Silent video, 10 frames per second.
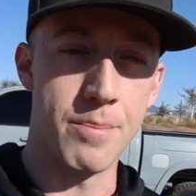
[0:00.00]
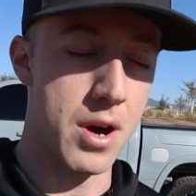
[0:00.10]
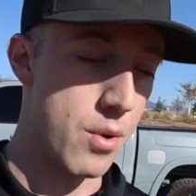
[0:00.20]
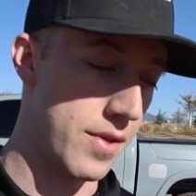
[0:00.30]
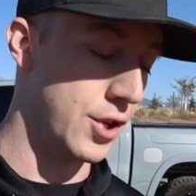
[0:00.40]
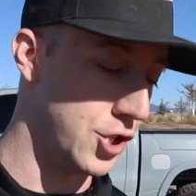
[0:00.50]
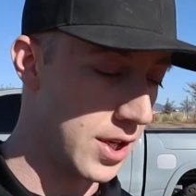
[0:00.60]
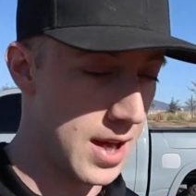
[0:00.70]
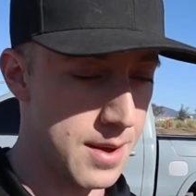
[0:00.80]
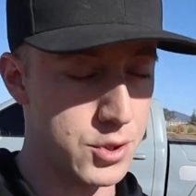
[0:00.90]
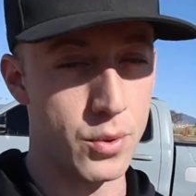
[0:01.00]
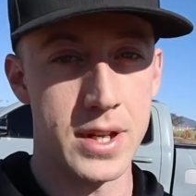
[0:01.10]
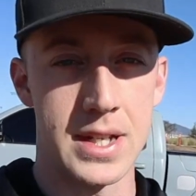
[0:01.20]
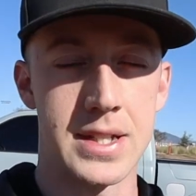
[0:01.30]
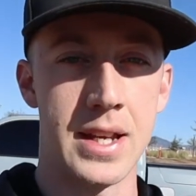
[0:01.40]
but with GM
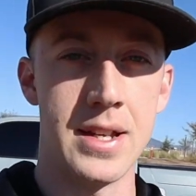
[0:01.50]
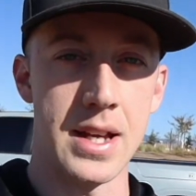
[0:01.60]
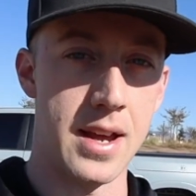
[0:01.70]
2016s